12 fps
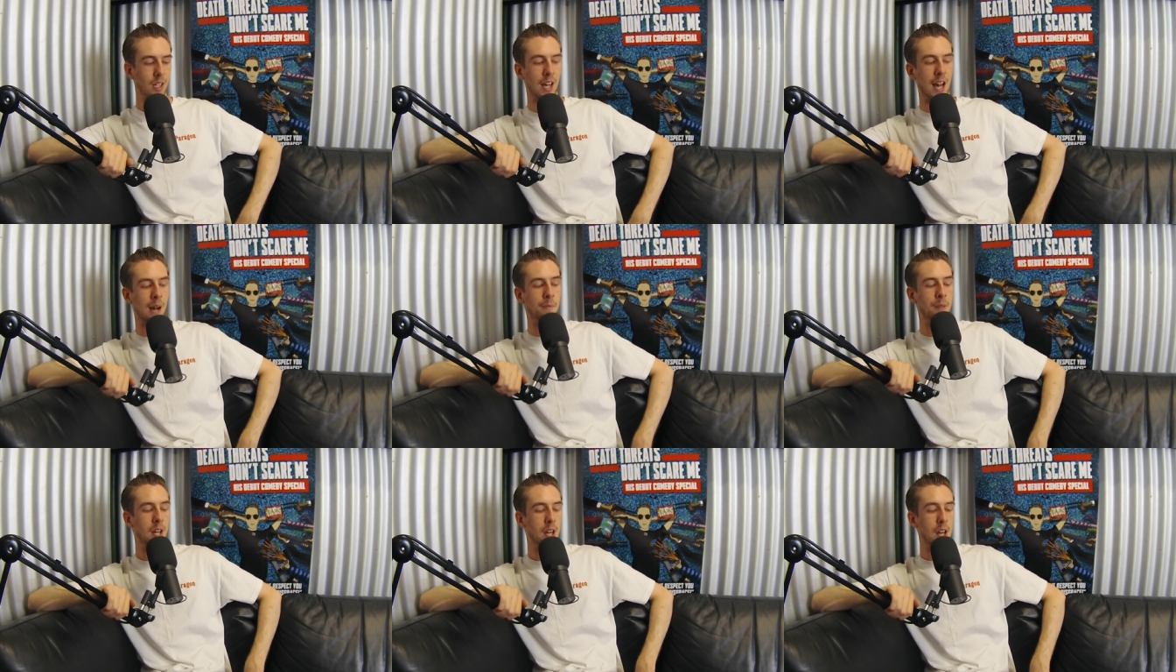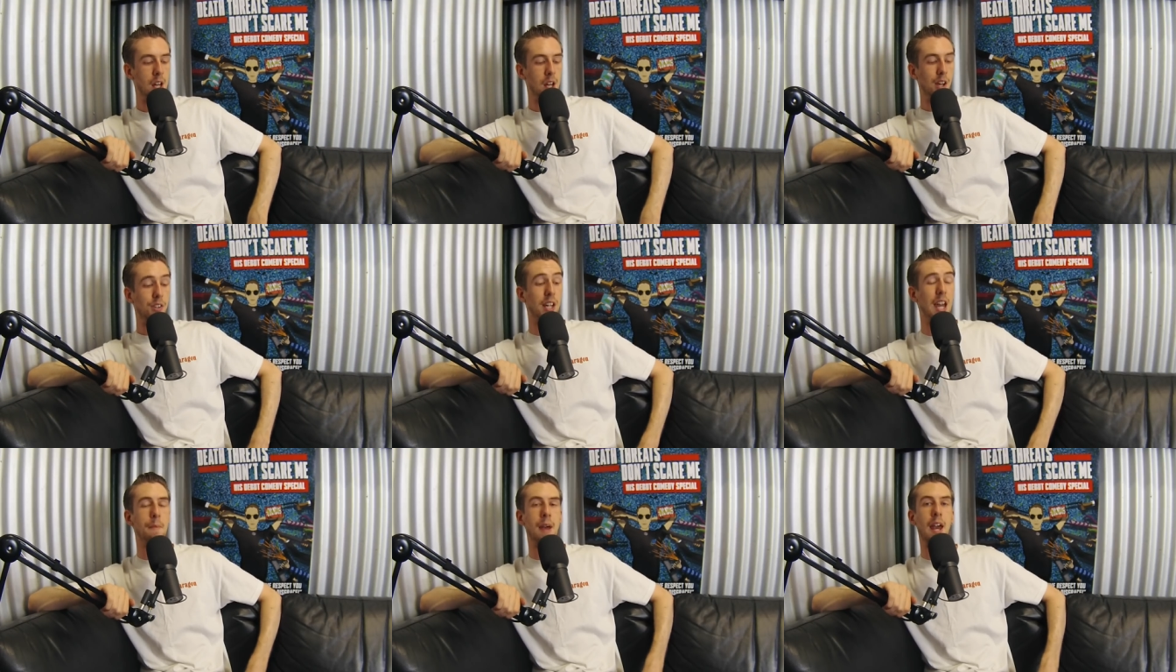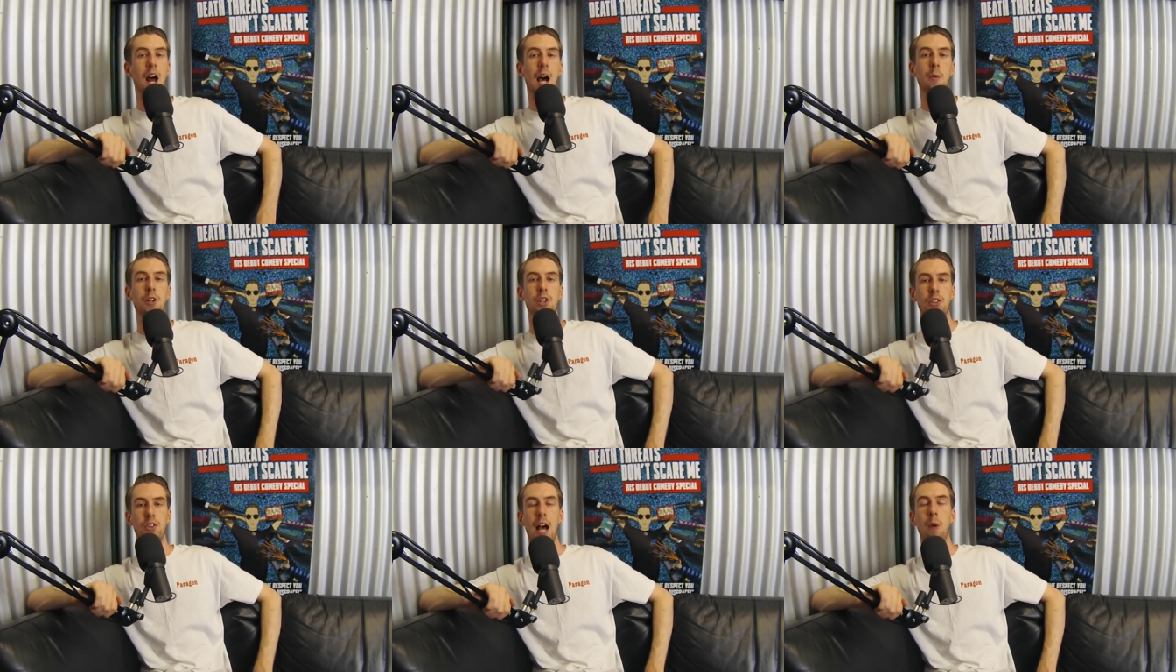Um, so yeah, man, I would
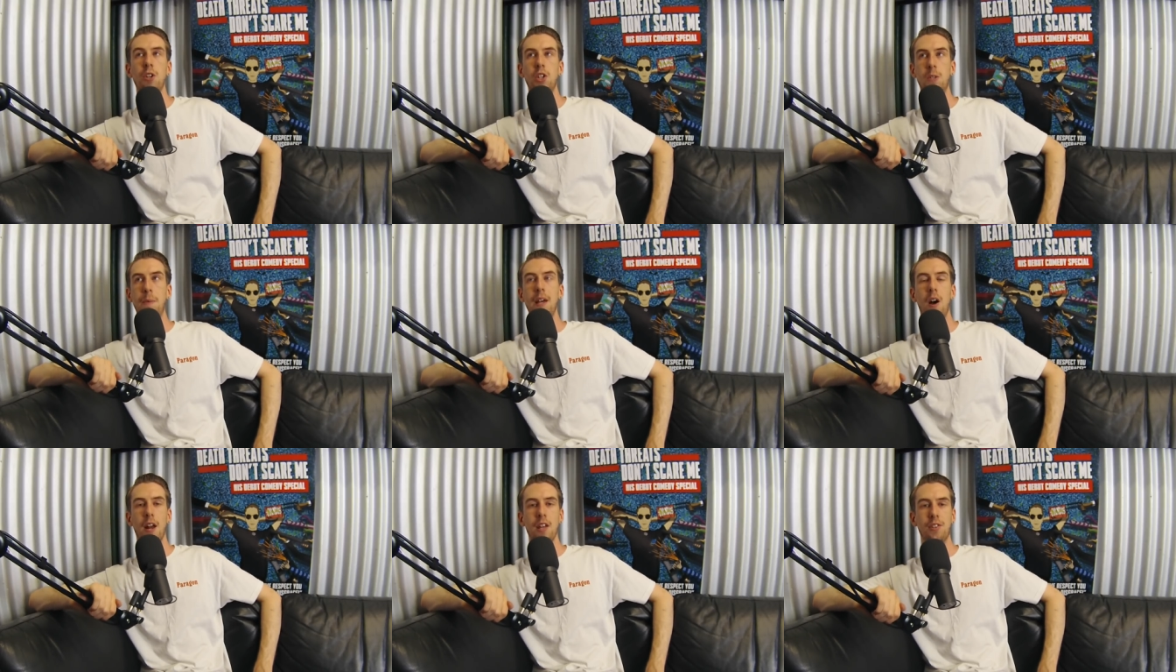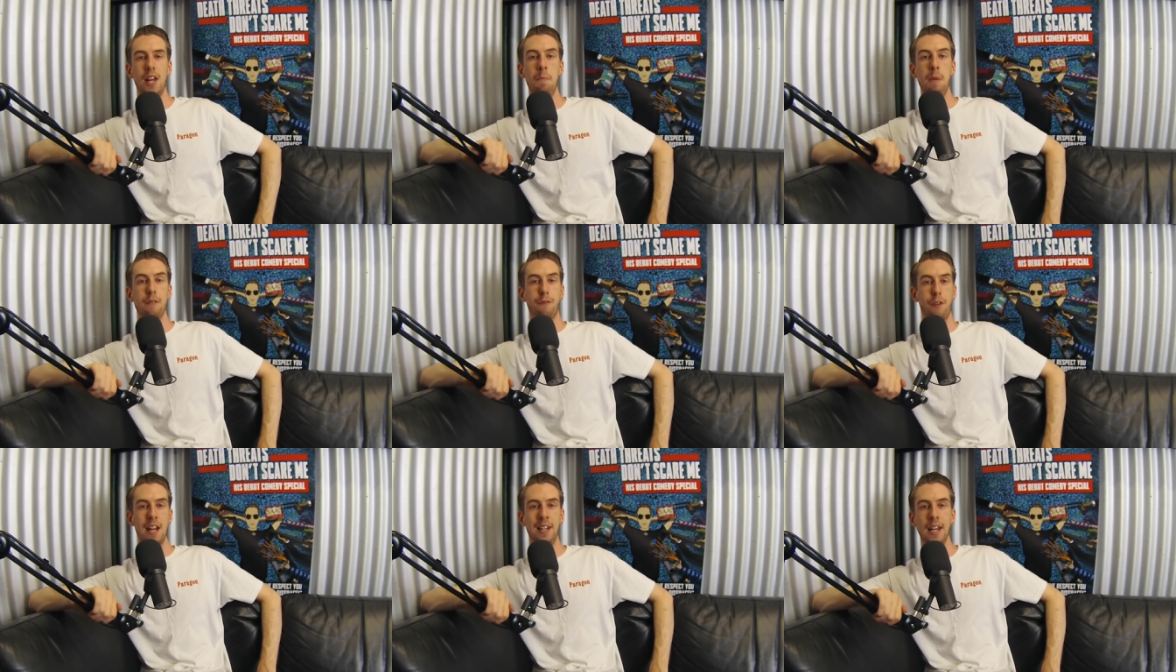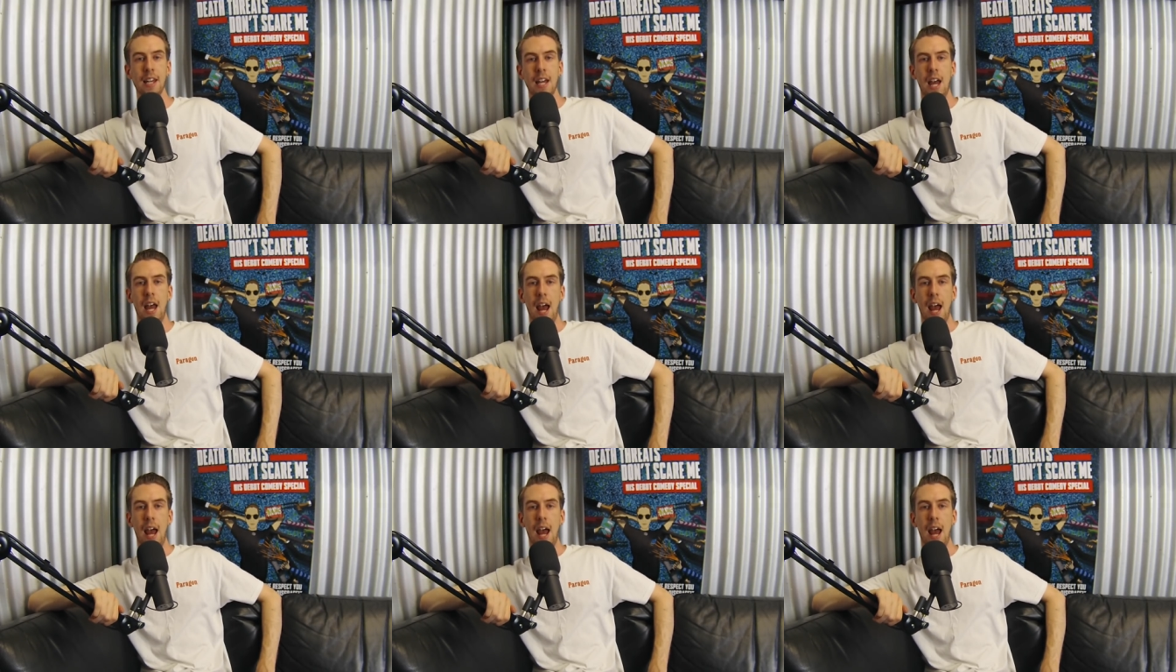just I would just be honest and be friendly.